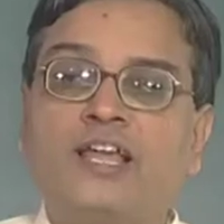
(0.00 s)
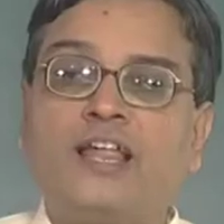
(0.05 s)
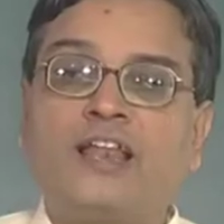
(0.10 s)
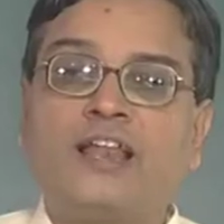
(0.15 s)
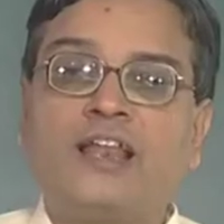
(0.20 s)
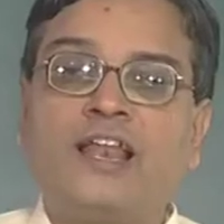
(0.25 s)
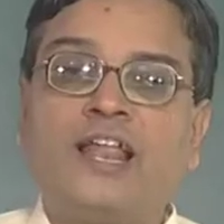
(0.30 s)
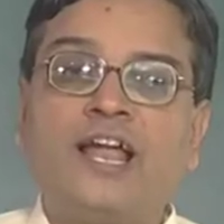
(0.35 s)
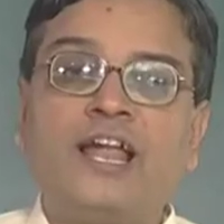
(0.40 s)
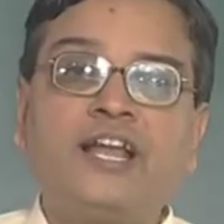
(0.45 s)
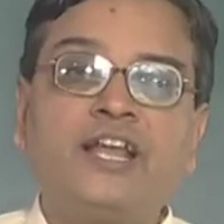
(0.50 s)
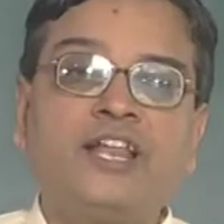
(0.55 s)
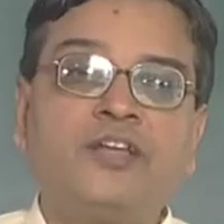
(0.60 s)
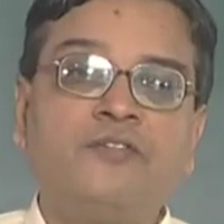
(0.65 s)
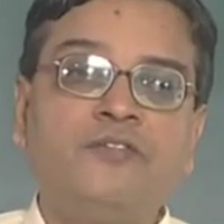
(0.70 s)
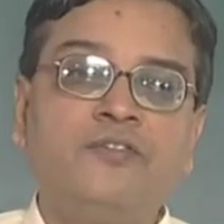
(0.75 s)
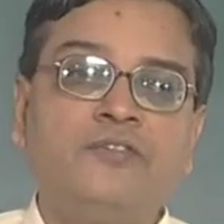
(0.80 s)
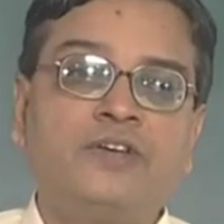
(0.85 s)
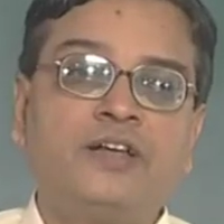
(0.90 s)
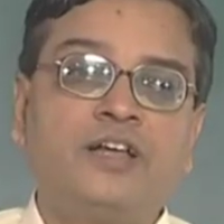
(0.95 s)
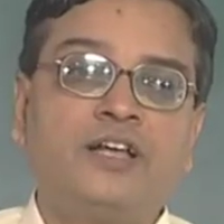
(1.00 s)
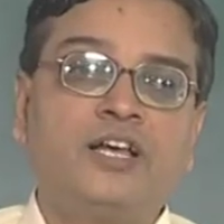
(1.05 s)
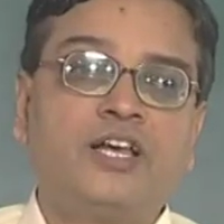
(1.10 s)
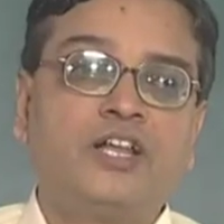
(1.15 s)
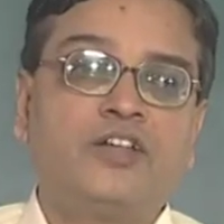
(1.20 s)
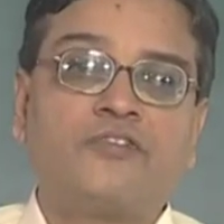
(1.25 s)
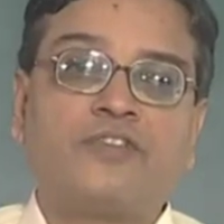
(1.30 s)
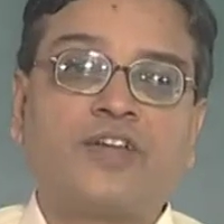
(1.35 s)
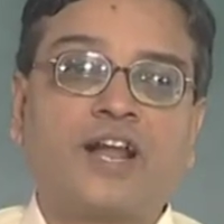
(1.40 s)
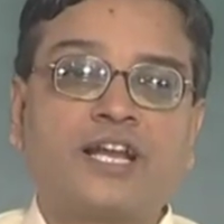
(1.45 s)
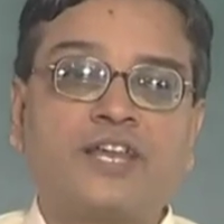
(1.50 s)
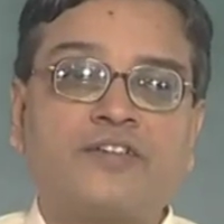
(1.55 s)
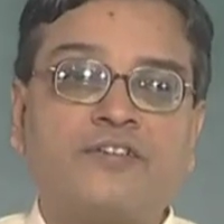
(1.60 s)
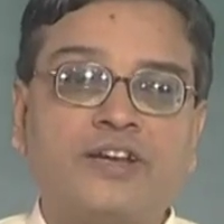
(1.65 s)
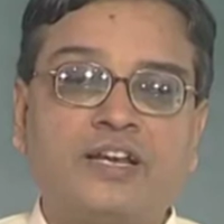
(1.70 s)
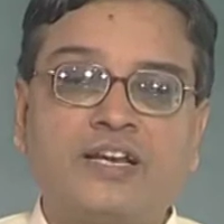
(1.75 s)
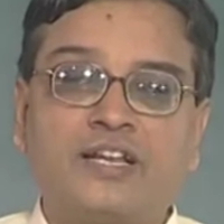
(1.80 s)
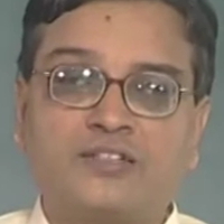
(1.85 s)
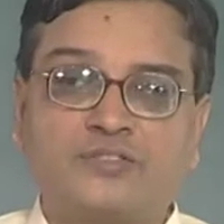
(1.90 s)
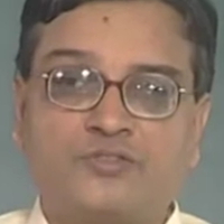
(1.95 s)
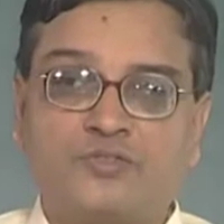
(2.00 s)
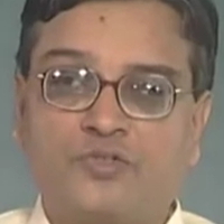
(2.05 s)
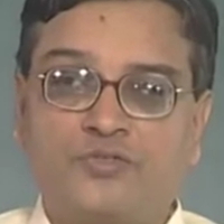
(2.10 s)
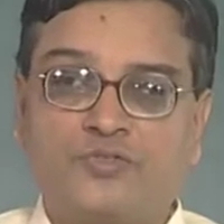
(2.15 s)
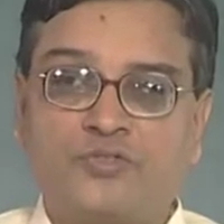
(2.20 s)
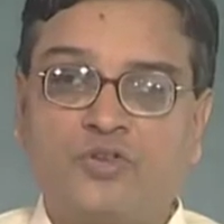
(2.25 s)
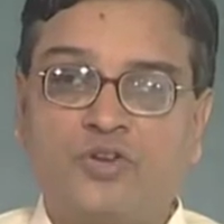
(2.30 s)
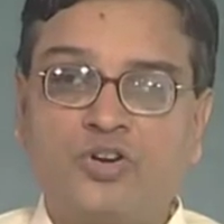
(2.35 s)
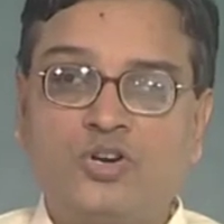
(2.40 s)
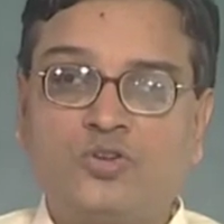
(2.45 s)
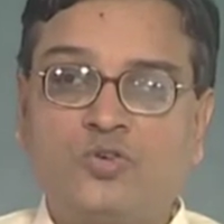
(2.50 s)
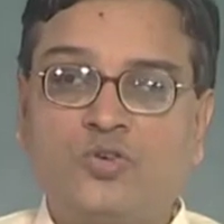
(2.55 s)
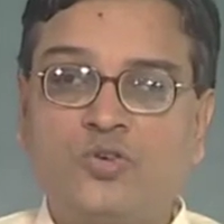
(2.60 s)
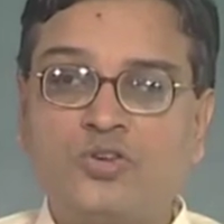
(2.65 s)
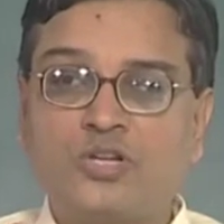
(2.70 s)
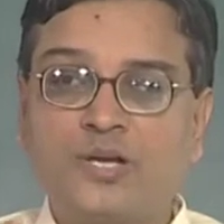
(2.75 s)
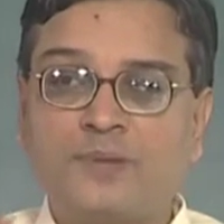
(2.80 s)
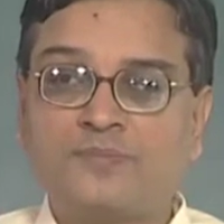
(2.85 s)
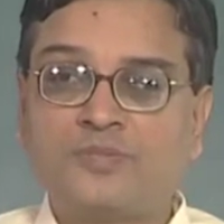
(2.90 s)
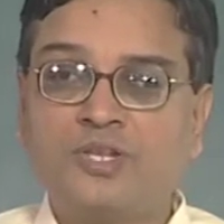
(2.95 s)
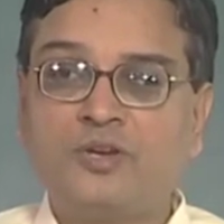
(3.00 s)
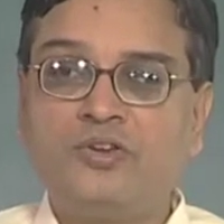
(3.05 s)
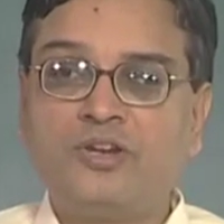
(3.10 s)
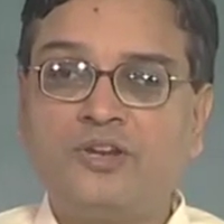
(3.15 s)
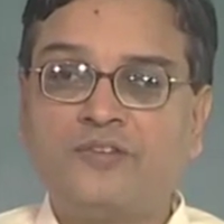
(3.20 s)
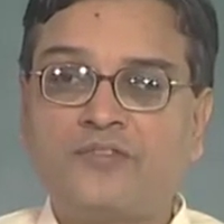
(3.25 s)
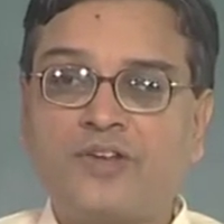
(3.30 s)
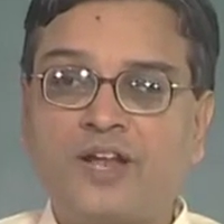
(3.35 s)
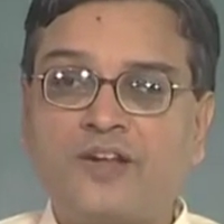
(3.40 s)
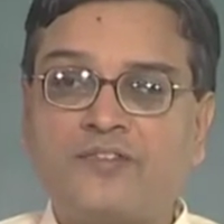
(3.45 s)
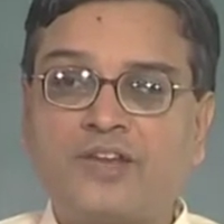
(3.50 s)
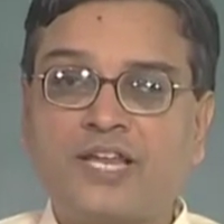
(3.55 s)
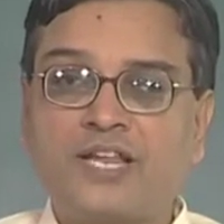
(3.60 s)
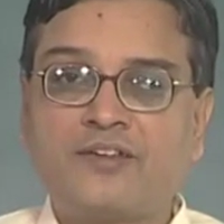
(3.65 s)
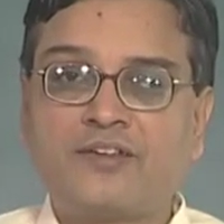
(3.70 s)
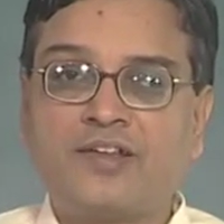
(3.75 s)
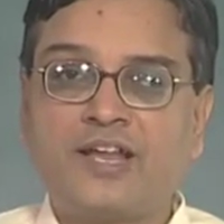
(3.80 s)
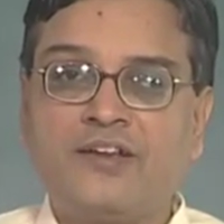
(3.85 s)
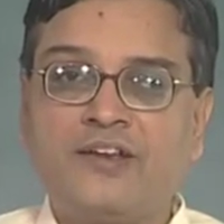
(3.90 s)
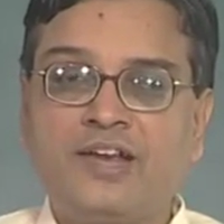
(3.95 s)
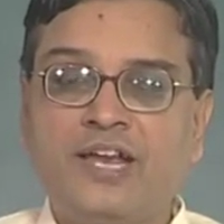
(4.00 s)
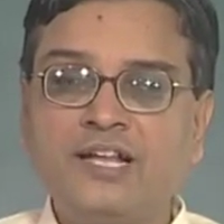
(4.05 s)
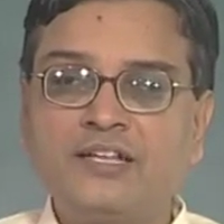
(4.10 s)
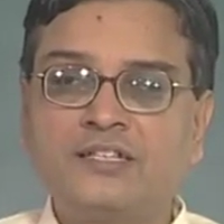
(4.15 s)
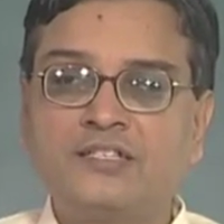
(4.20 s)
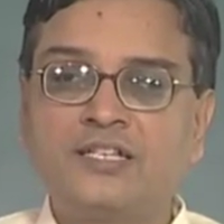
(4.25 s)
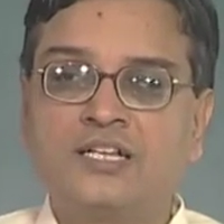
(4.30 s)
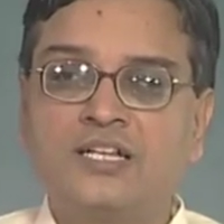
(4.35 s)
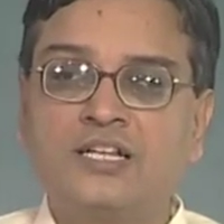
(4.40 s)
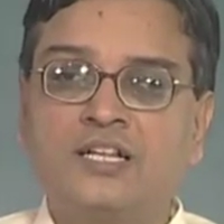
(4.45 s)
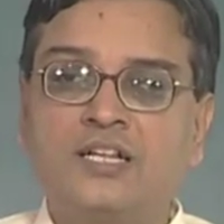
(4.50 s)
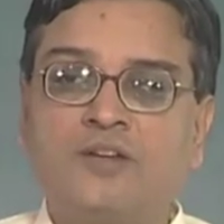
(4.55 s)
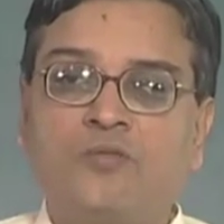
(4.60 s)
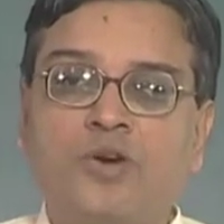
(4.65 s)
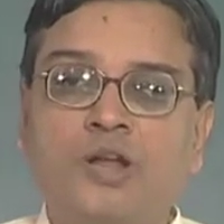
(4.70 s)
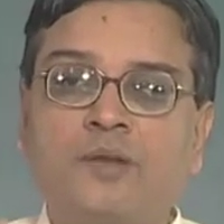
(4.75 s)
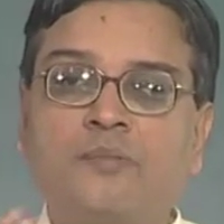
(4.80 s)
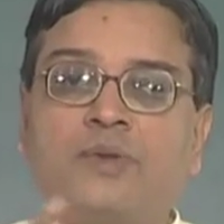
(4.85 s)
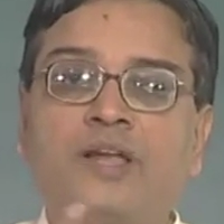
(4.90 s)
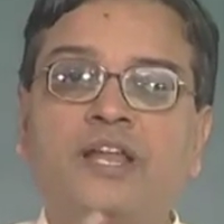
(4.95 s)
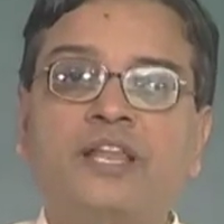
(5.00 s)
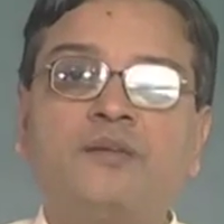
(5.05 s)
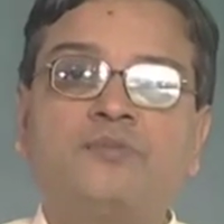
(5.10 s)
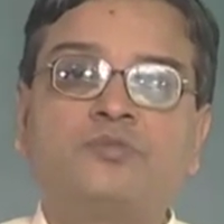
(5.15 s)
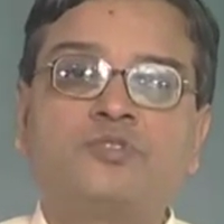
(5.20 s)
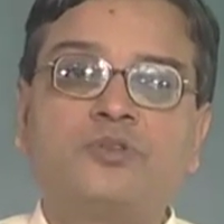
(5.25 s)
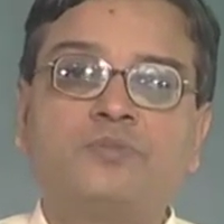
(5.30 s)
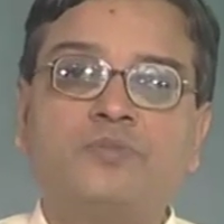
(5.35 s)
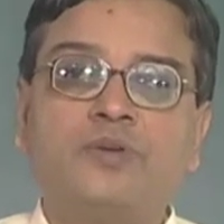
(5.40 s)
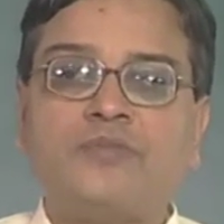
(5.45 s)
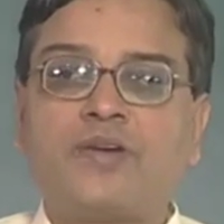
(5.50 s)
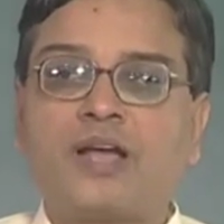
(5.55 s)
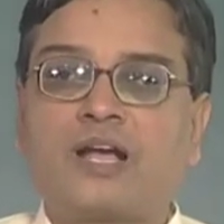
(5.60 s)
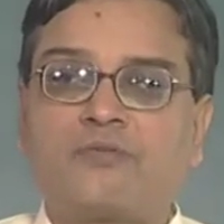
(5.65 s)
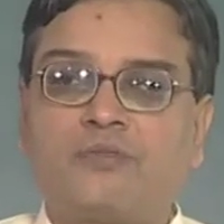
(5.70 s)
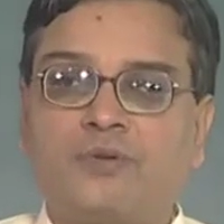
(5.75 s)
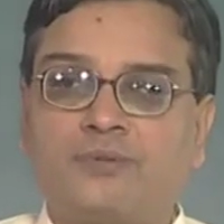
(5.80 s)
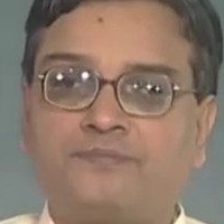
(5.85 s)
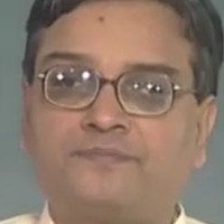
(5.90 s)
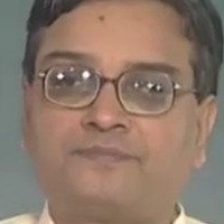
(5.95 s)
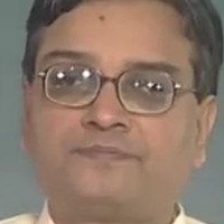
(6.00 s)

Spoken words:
a relative refractive index. So, if you want to go to absolute refractive index, one medium should be vacuum.